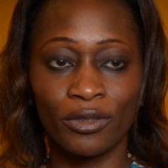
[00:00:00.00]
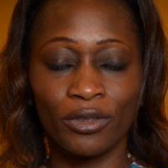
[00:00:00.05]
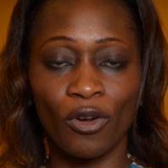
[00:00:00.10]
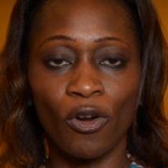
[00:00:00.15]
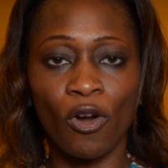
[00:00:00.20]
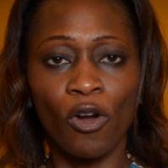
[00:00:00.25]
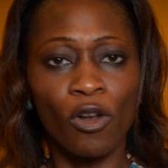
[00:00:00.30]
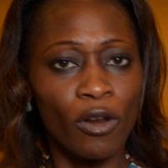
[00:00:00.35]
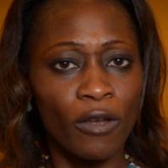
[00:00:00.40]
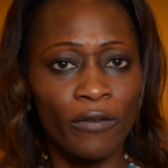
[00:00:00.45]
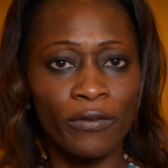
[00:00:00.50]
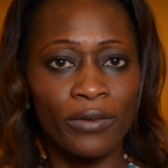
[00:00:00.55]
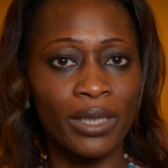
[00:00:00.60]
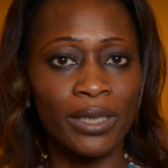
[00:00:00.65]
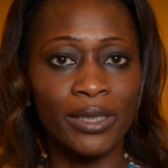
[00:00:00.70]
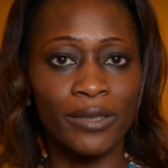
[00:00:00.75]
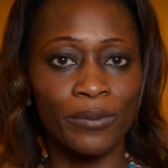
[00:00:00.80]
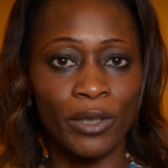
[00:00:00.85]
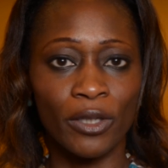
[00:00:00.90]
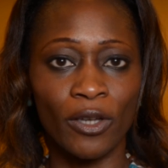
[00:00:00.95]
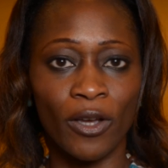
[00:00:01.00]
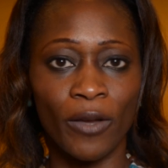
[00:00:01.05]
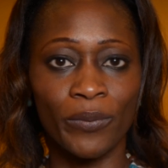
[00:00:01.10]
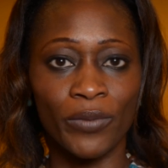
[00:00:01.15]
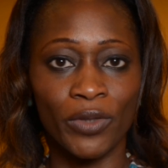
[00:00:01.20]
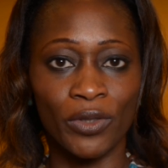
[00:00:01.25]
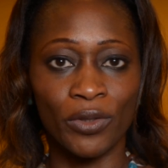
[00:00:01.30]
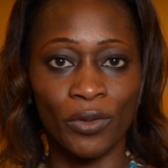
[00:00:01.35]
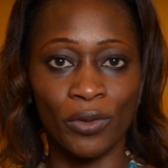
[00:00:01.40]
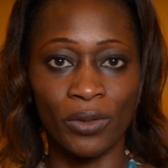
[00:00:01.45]
All of this becomes
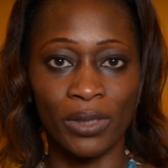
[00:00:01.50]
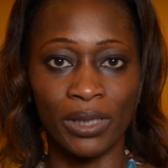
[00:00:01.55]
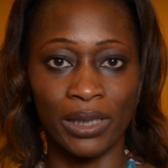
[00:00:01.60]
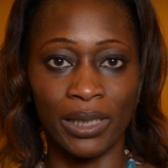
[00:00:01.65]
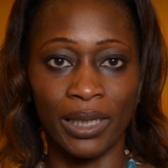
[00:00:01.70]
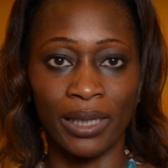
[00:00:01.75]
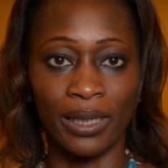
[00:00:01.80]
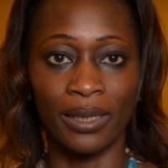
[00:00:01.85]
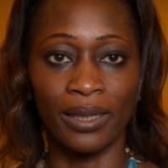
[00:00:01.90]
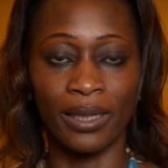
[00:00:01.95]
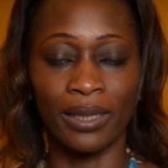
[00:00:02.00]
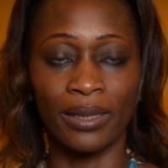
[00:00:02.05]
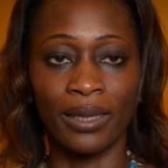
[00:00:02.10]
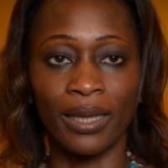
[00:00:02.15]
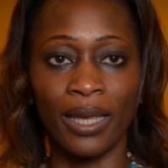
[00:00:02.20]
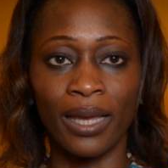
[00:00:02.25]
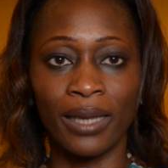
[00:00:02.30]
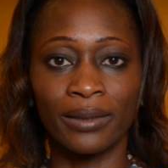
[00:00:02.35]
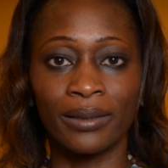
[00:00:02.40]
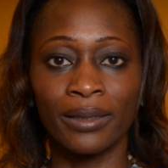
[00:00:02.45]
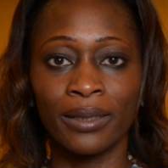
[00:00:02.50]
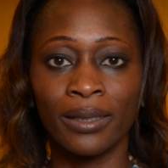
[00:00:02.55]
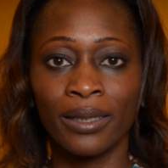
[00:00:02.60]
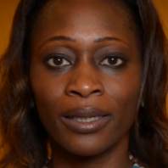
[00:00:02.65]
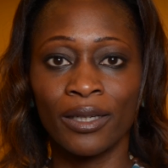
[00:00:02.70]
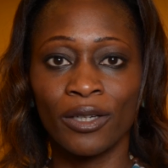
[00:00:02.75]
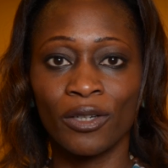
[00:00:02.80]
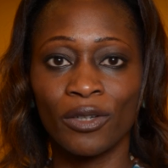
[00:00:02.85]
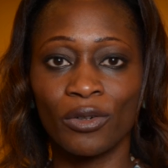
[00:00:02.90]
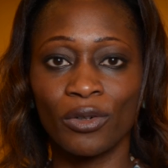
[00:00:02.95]
so clear, and then
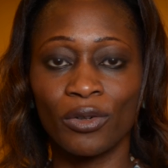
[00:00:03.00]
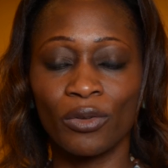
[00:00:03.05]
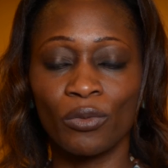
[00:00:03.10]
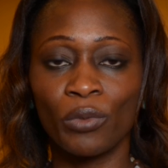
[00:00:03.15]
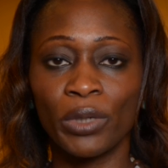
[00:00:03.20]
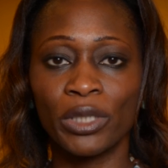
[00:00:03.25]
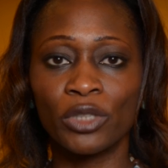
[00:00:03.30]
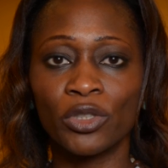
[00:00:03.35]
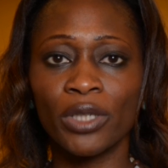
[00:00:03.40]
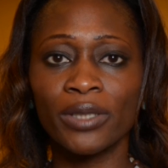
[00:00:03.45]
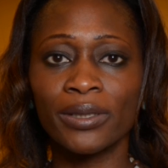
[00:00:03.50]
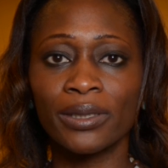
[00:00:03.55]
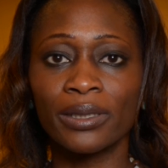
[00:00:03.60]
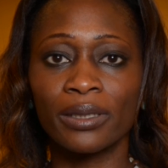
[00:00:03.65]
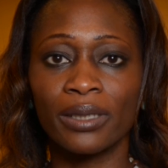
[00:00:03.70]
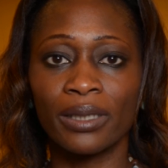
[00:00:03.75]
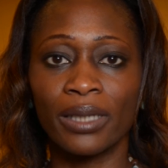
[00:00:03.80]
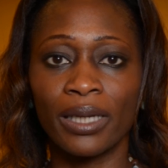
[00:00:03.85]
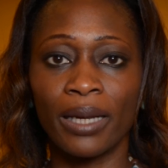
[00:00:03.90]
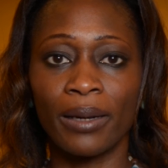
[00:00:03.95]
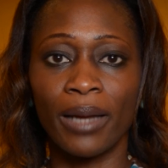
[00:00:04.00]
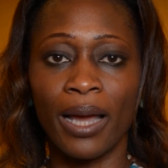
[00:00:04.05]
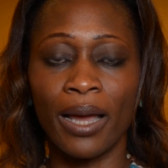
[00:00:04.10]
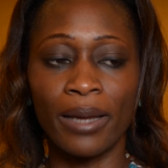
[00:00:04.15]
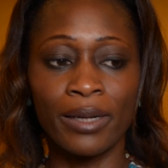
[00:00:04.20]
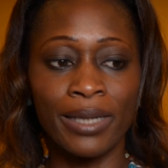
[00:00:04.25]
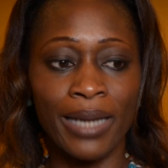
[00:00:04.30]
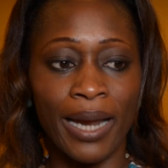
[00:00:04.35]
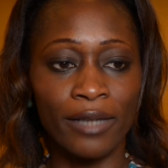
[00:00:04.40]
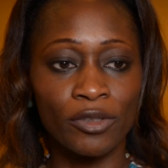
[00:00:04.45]
we just
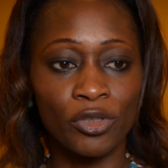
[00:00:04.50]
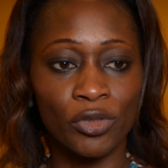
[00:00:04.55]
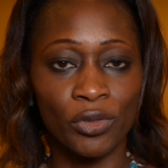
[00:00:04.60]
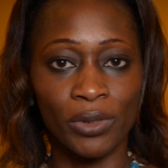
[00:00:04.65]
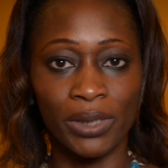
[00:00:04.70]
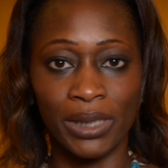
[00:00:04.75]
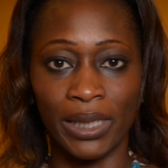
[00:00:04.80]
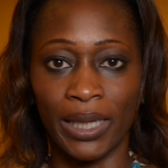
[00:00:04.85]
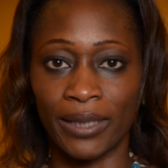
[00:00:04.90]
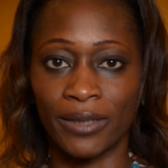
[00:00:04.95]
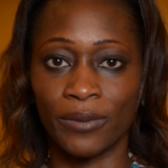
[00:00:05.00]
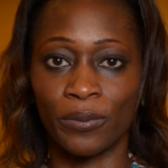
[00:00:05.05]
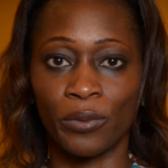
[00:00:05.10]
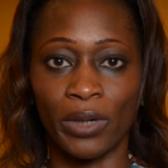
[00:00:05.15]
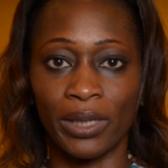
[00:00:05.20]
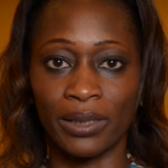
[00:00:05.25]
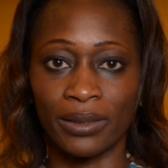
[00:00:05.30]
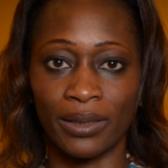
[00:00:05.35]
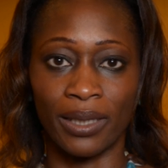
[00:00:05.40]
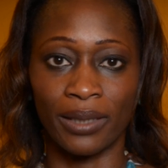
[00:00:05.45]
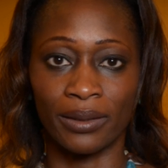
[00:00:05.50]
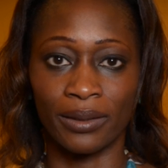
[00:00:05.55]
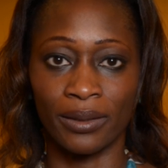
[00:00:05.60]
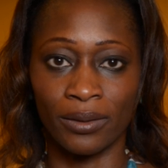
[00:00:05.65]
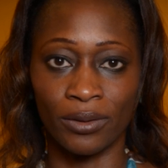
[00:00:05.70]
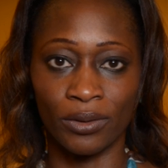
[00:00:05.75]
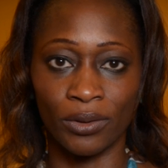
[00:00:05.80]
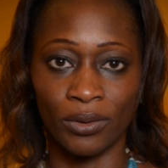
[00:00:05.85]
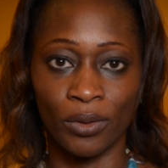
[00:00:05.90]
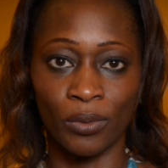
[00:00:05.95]
naturally express that
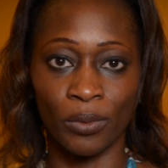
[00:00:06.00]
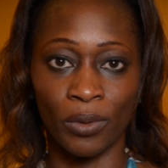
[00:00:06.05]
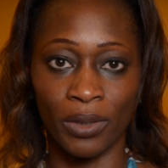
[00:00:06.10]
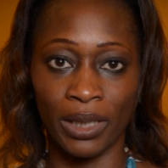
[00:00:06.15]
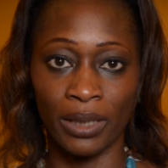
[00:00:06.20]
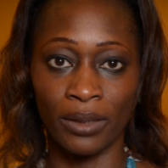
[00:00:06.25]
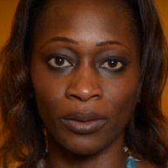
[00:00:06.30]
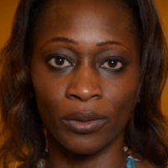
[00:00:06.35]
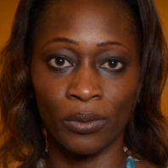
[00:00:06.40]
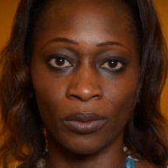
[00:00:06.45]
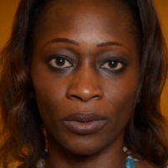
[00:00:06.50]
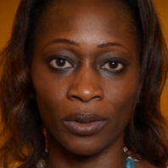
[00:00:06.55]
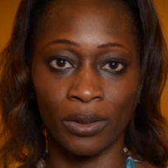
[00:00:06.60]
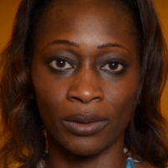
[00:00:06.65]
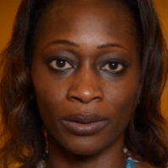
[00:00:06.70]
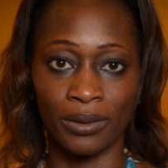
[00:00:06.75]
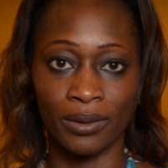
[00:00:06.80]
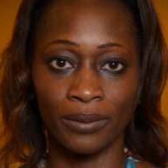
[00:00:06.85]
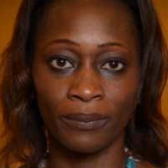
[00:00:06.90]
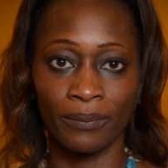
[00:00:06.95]
in the world.